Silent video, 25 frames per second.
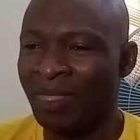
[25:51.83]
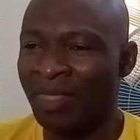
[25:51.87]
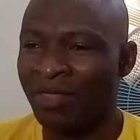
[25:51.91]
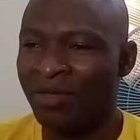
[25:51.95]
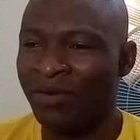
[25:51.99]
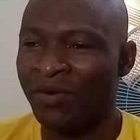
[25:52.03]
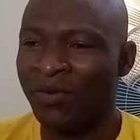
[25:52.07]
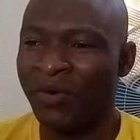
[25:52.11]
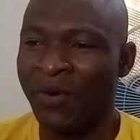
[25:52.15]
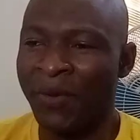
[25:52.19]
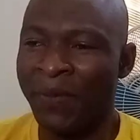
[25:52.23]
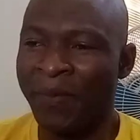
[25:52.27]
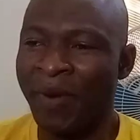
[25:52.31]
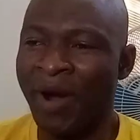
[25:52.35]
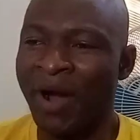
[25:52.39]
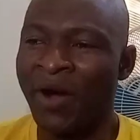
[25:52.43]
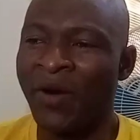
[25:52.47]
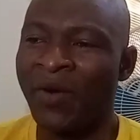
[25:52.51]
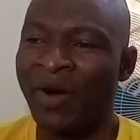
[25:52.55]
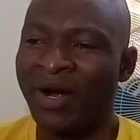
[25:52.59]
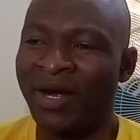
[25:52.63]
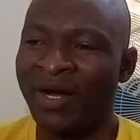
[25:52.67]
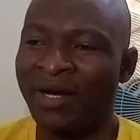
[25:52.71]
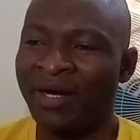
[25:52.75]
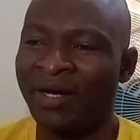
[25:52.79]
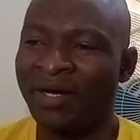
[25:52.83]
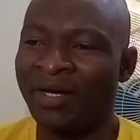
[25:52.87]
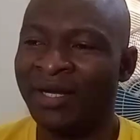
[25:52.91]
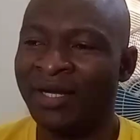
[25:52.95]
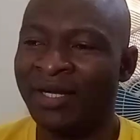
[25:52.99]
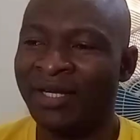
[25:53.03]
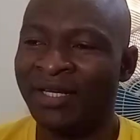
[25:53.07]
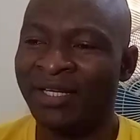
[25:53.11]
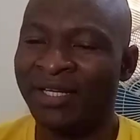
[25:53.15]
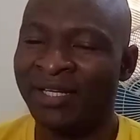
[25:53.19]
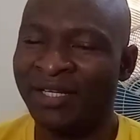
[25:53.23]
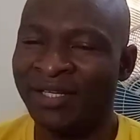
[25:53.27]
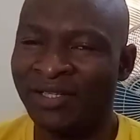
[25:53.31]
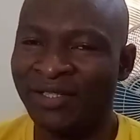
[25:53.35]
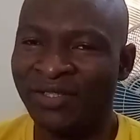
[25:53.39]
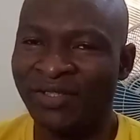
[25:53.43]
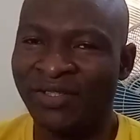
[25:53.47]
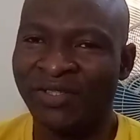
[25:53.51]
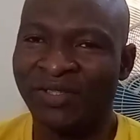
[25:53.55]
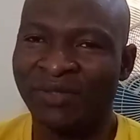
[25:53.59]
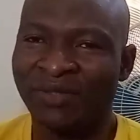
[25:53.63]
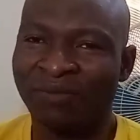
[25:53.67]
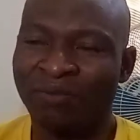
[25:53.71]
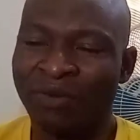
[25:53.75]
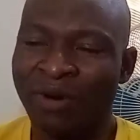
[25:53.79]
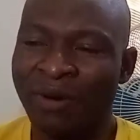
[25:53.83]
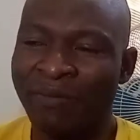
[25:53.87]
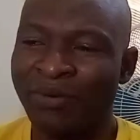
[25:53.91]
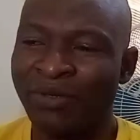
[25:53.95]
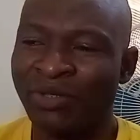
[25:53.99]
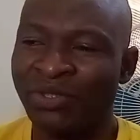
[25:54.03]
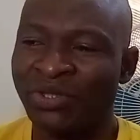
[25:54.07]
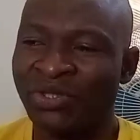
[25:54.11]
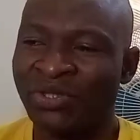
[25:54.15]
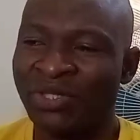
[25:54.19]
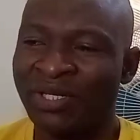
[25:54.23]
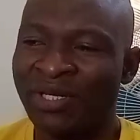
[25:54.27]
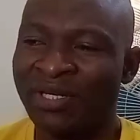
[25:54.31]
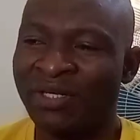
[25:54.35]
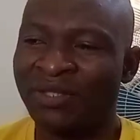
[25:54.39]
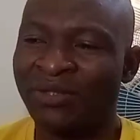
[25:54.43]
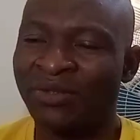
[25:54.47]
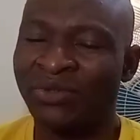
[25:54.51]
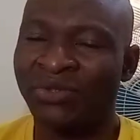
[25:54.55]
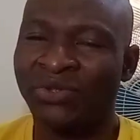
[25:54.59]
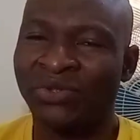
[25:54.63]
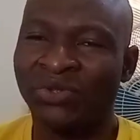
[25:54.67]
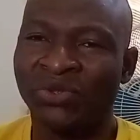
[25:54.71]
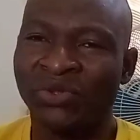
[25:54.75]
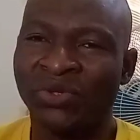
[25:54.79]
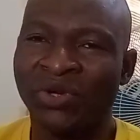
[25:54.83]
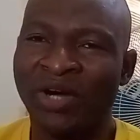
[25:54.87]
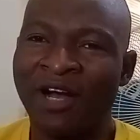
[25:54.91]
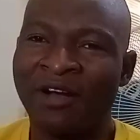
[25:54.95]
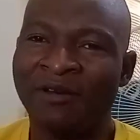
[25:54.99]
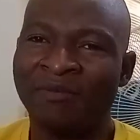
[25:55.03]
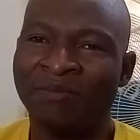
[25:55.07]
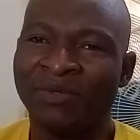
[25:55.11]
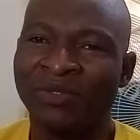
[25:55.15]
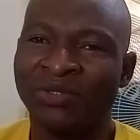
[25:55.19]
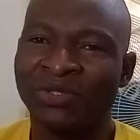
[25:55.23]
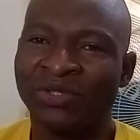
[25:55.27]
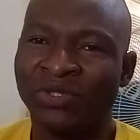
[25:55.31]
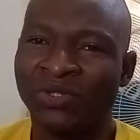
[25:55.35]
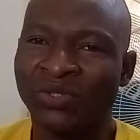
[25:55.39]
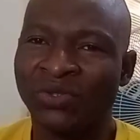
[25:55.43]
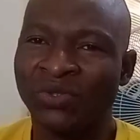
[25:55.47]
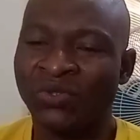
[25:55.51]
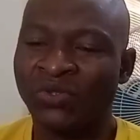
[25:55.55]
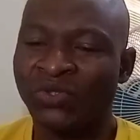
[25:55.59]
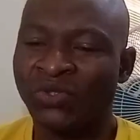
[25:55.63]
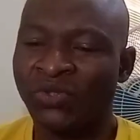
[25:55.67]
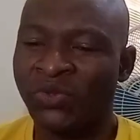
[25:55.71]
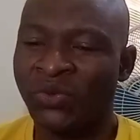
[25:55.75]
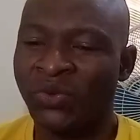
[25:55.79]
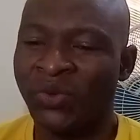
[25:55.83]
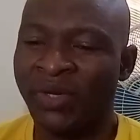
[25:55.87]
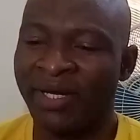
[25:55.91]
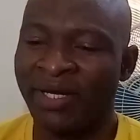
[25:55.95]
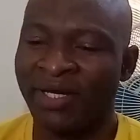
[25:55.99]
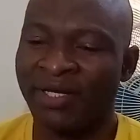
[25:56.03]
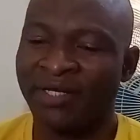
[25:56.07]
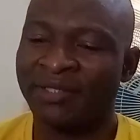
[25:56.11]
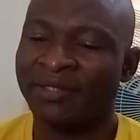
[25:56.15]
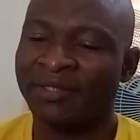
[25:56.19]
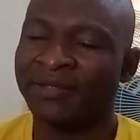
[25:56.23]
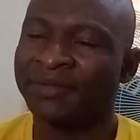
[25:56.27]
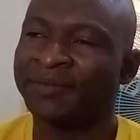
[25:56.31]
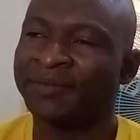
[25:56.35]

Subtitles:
So power is proportional to amplitude squared.